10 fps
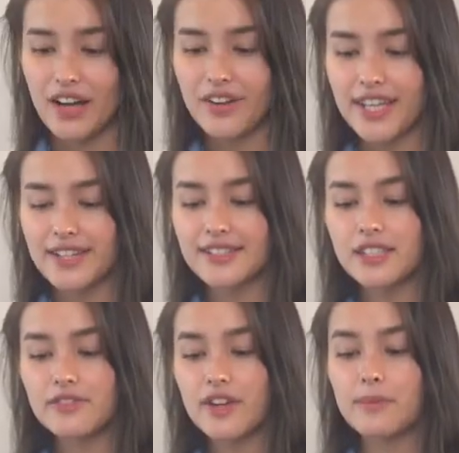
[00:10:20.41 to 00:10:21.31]
Okay,
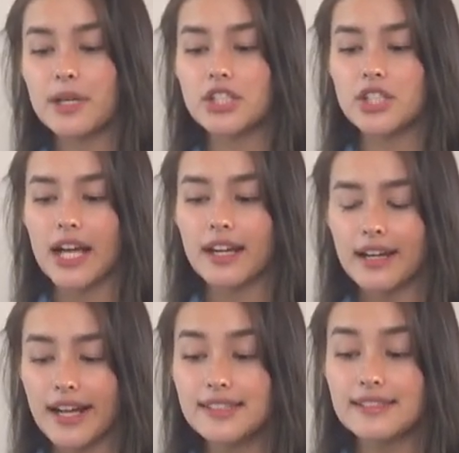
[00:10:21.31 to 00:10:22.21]
this is from
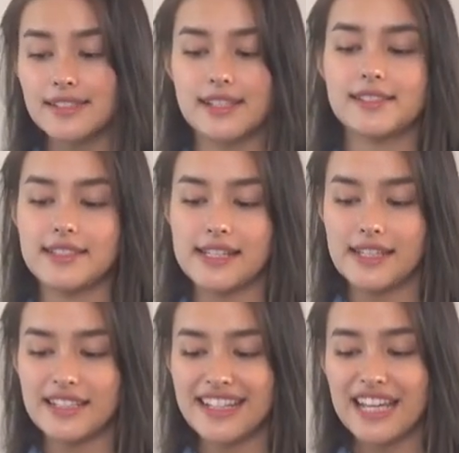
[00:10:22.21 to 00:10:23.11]

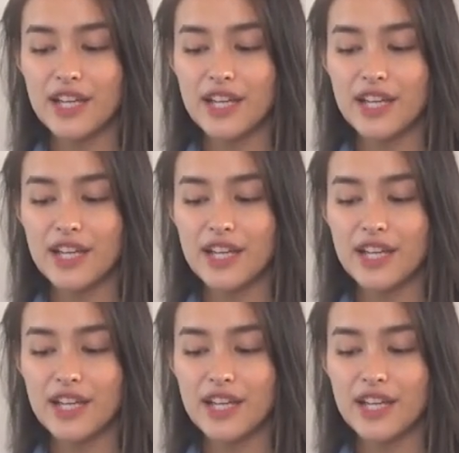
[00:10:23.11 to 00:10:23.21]
Chararat16.